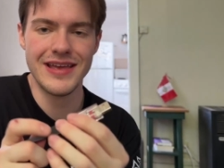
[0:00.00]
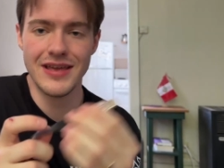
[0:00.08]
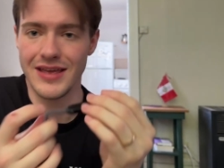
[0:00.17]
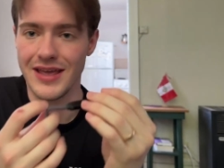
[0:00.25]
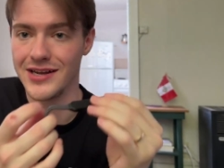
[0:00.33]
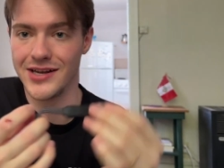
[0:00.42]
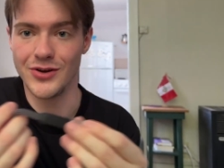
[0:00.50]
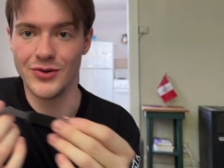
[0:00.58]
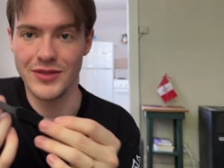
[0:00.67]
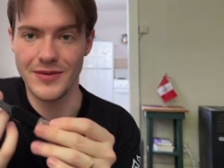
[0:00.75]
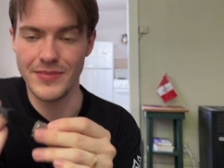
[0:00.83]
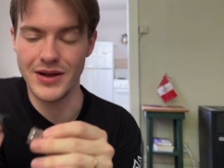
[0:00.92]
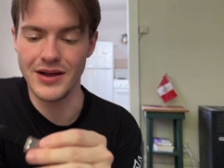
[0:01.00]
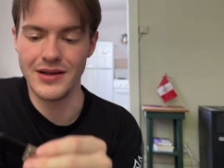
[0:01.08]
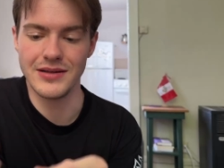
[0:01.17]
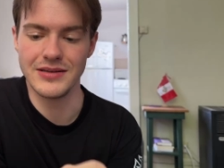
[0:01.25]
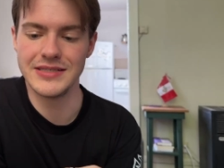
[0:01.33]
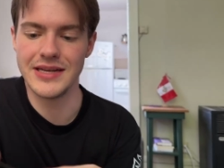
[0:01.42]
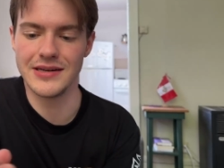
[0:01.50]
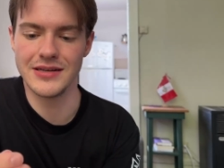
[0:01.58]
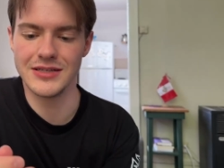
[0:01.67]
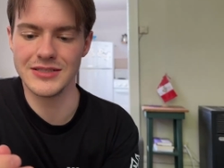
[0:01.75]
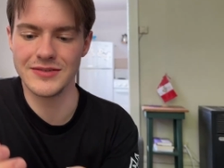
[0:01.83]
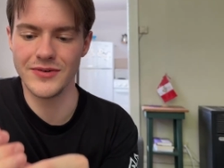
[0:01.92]
and I know that my data
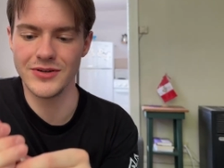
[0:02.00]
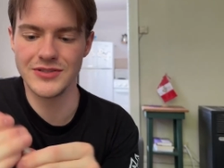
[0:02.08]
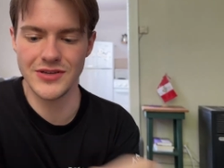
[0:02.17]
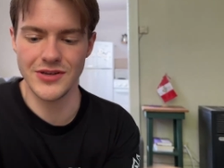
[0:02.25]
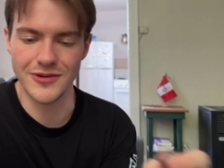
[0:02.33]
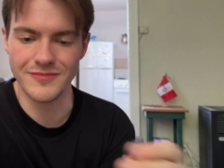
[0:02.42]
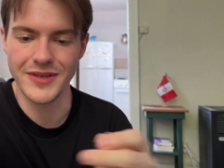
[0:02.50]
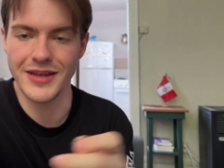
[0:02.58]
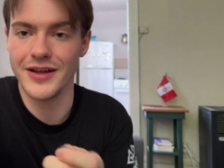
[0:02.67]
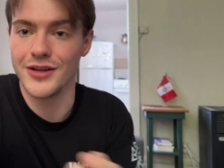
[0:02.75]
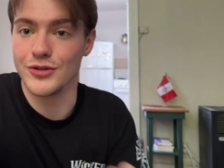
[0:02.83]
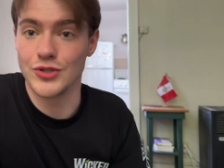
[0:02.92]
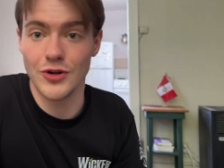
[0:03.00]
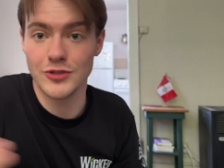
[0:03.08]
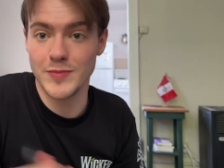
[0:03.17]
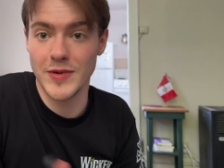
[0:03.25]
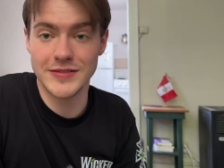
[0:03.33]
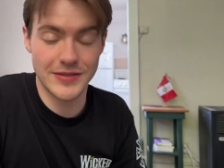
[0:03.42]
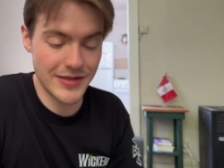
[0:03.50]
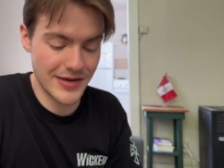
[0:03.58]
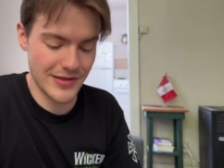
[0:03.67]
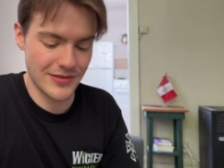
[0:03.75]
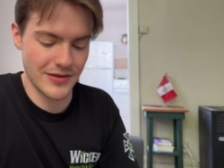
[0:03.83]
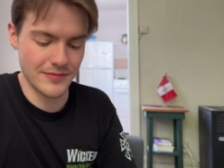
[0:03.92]
is very secure, and I can charge basically
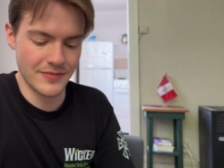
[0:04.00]
anything.